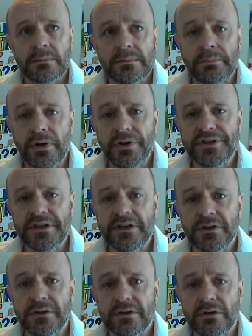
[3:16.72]

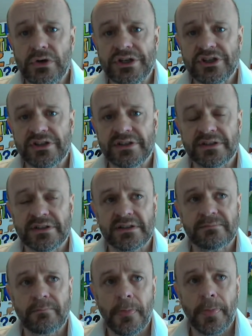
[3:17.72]
persecute Christians.
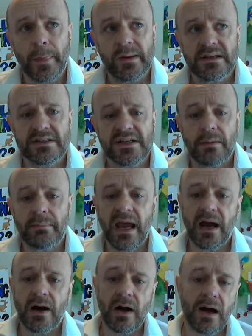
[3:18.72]

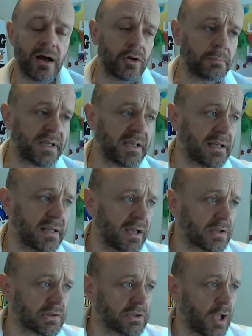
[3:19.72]
Somehow I'll be
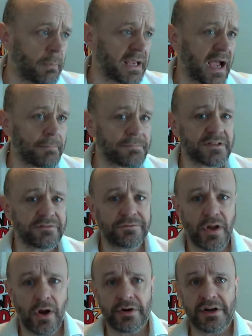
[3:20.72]
lobbing up to
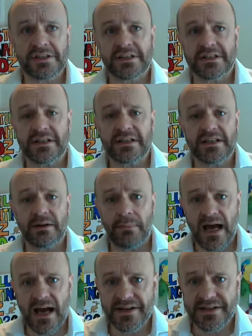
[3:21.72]
florists and
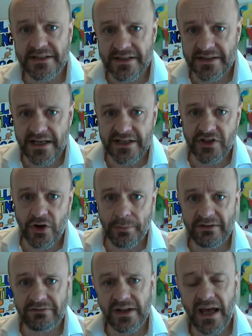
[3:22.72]
demanding that they sell
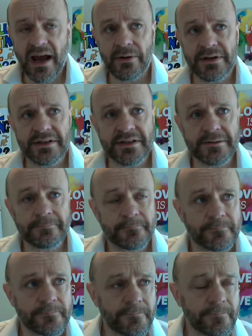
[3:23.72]
me flowers.
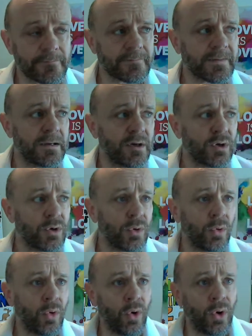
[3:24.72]

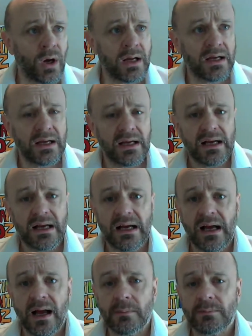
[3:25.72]
Or
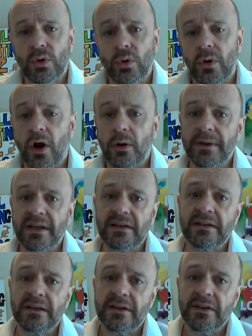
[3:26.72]
I'll
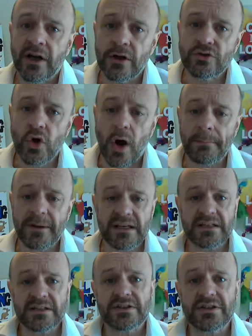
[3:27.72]
be, you know, dropping
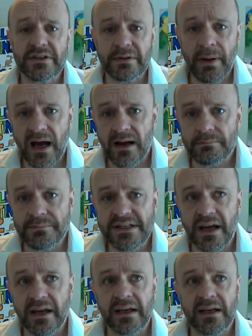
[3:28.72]
into the pub
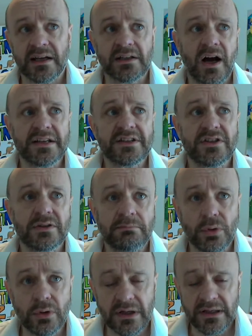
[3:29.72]
saying I'd like to
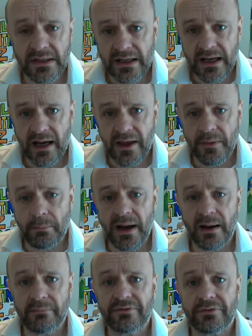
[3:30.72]
book the
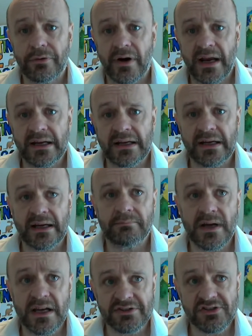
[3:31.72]
pub for
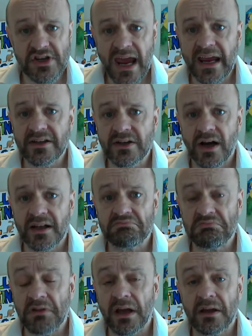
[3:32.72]
a stag night.
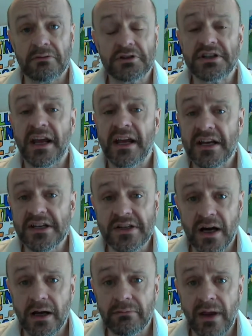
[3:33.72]
No, there isn't a hen's
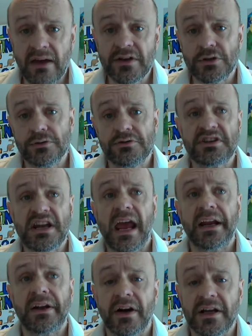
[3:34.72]
night. We're having 2
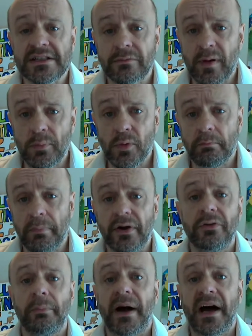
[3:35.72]
stag nights. Can we book
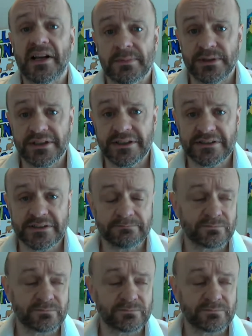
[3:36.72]
both bars, please?